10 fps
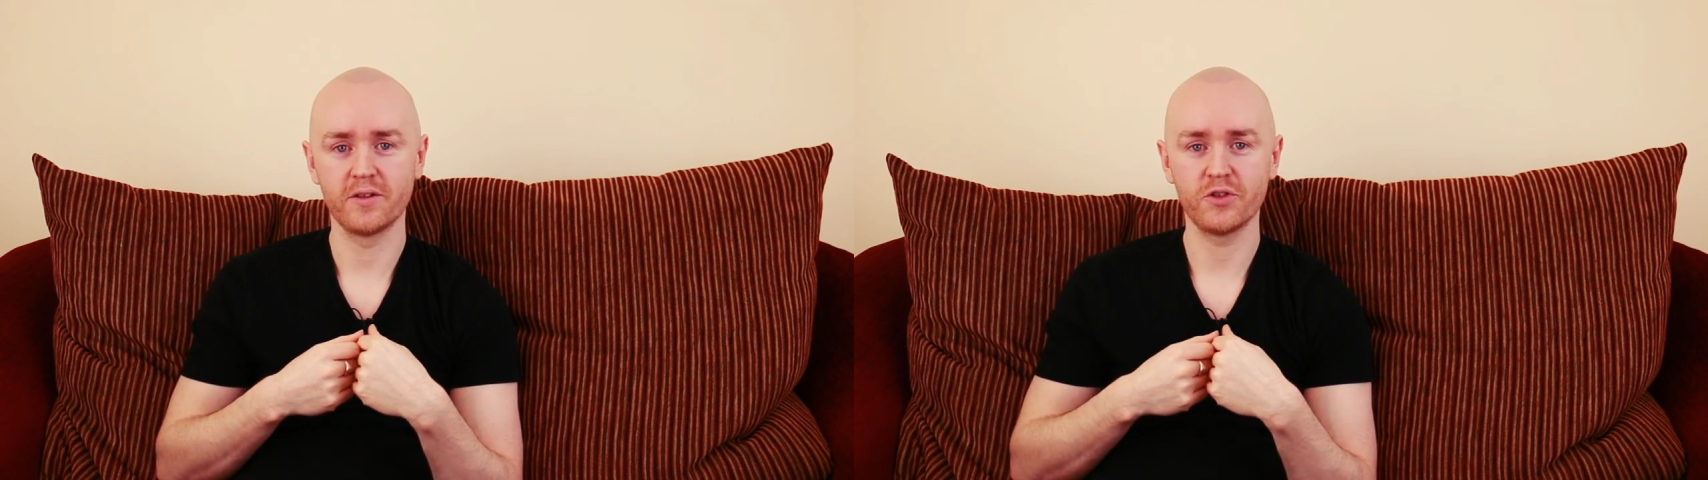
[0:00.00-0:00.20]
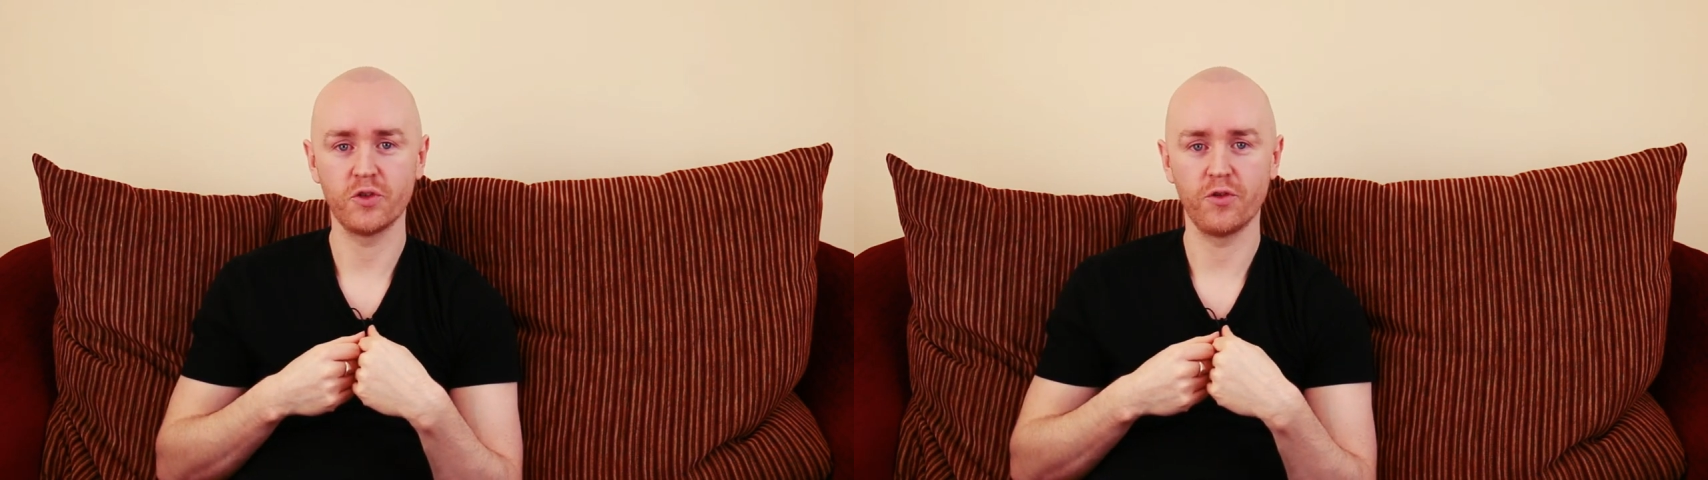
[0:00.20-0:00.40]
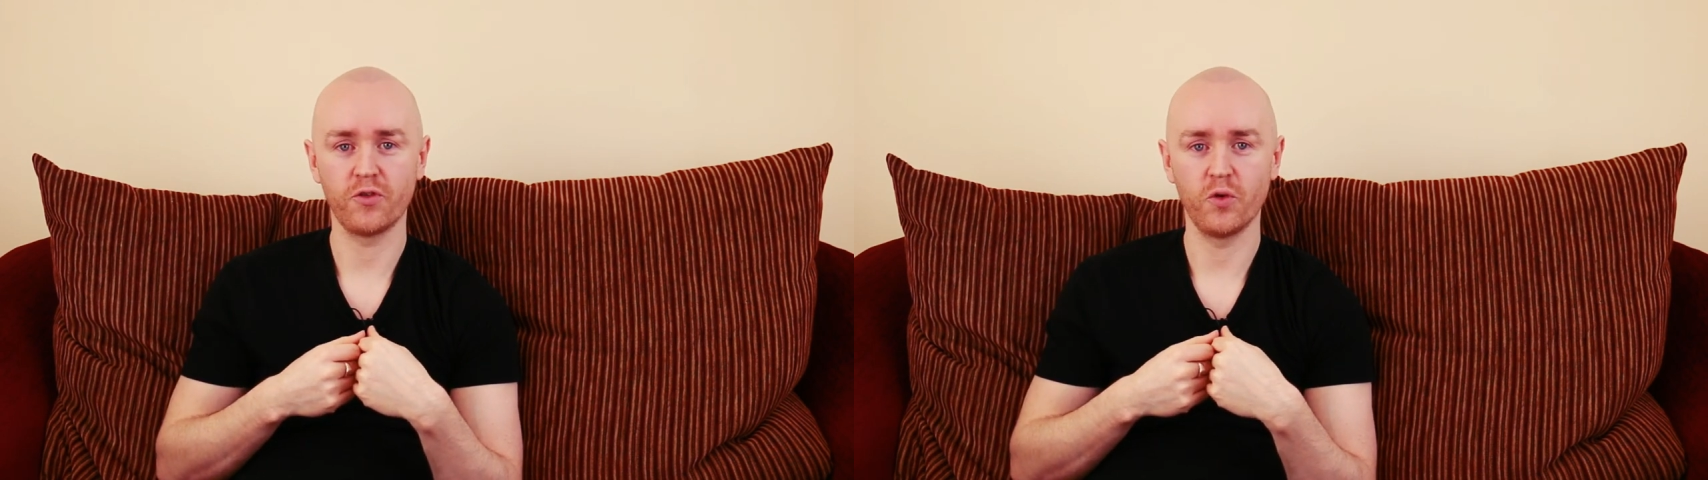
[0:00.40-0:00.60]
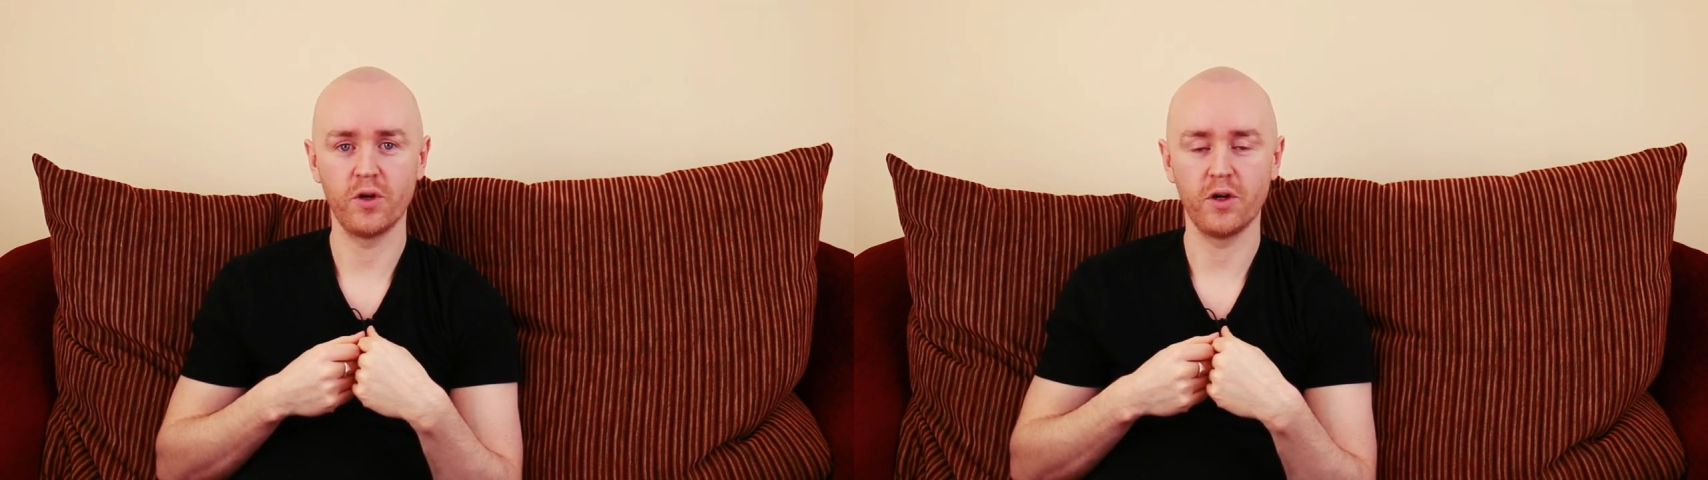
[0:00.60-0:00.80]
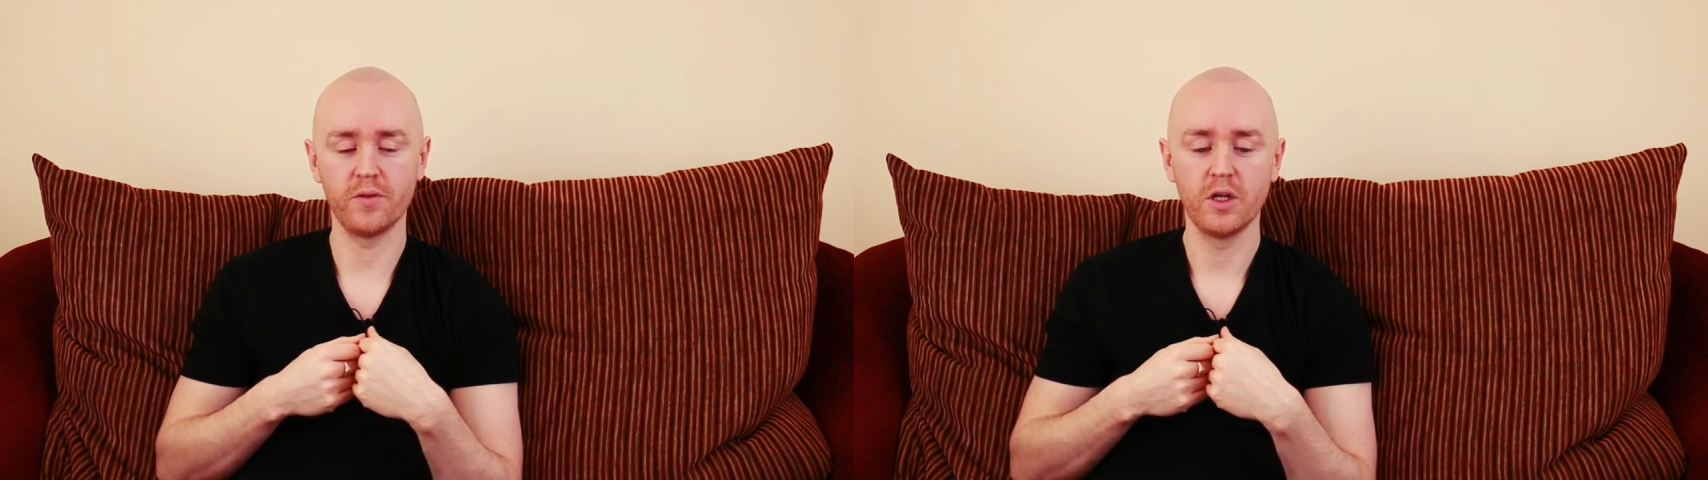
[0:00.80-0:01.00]
stuff
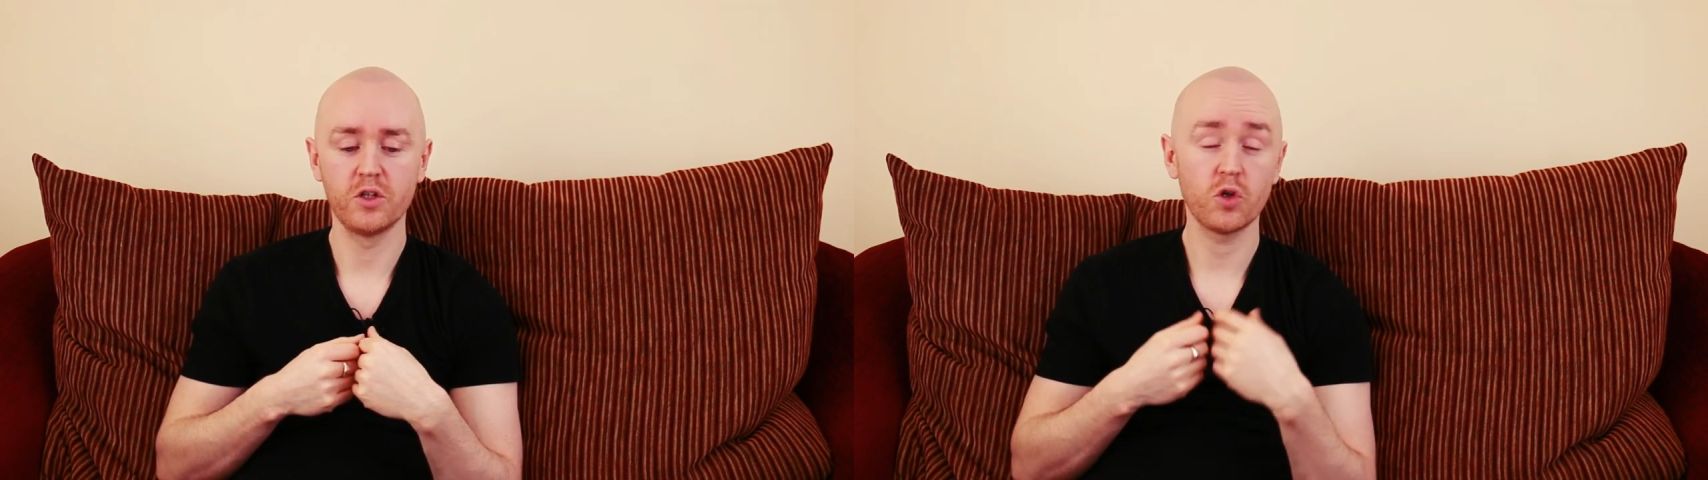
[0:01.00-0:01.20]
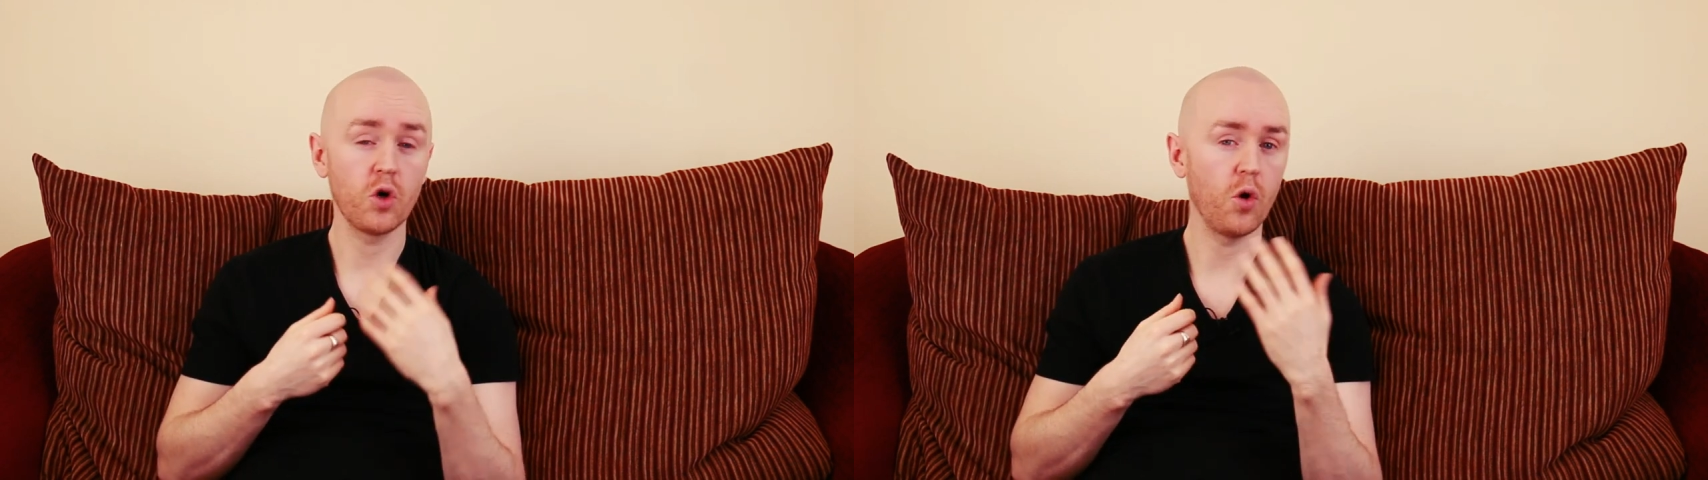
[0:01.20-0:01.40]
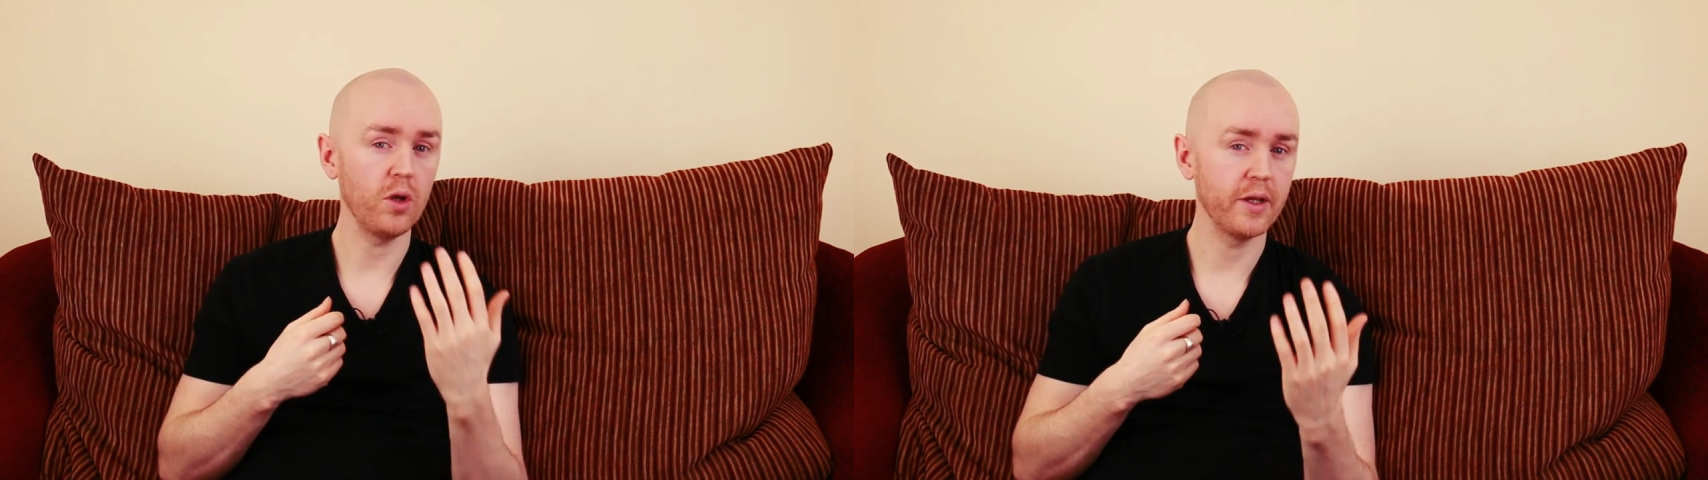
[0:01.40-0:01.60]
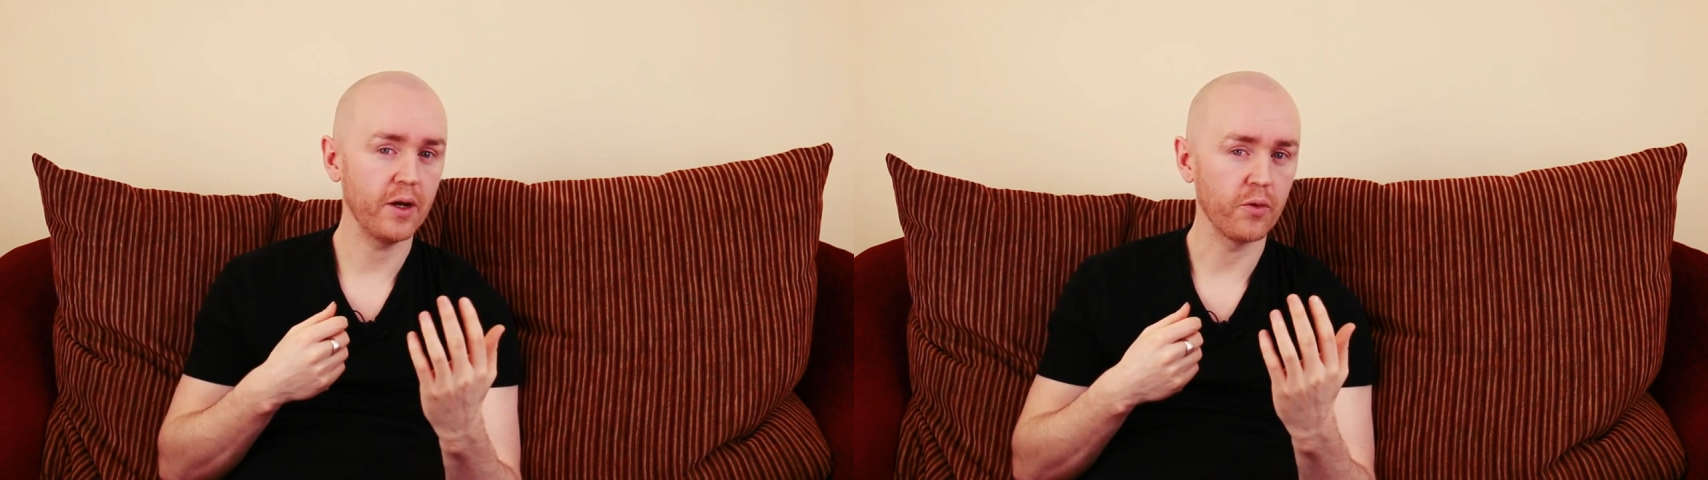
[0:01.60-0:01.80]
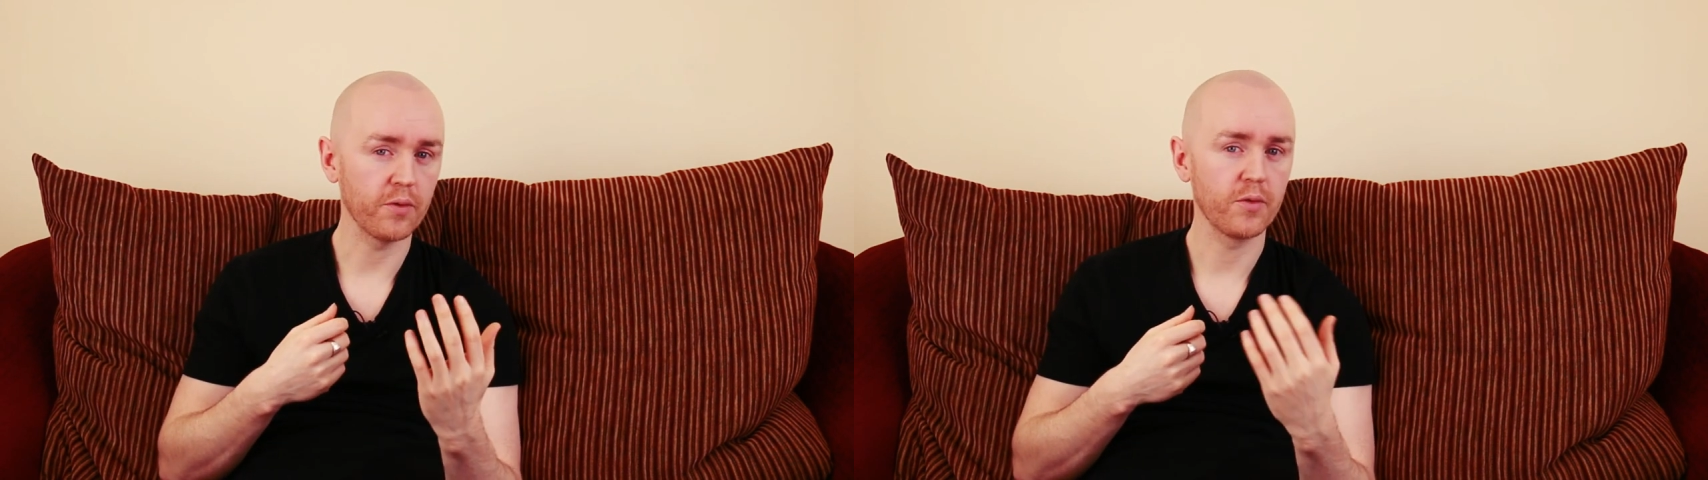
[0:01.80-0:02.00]
going on. So call it
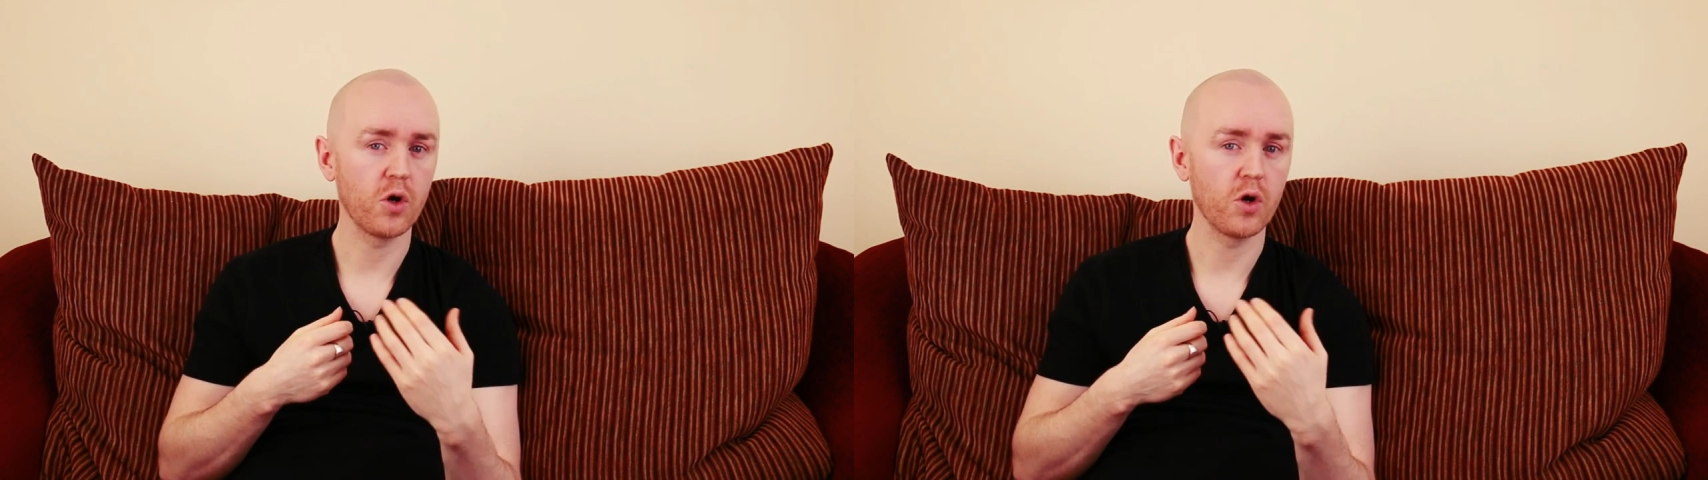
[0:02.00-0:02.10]
out.